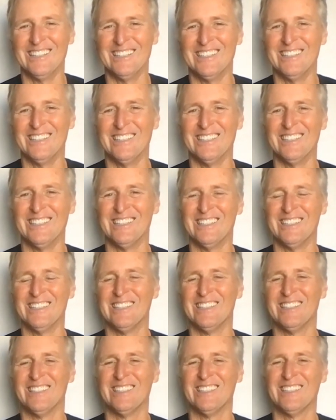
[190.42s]

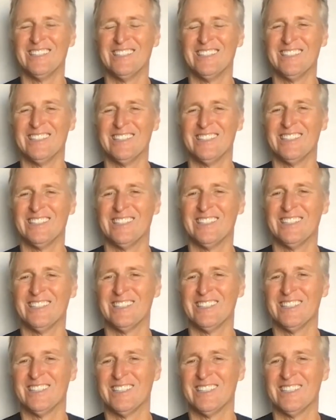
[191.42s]

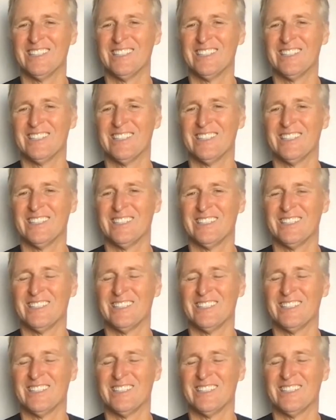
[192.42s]
This person isn't speaking.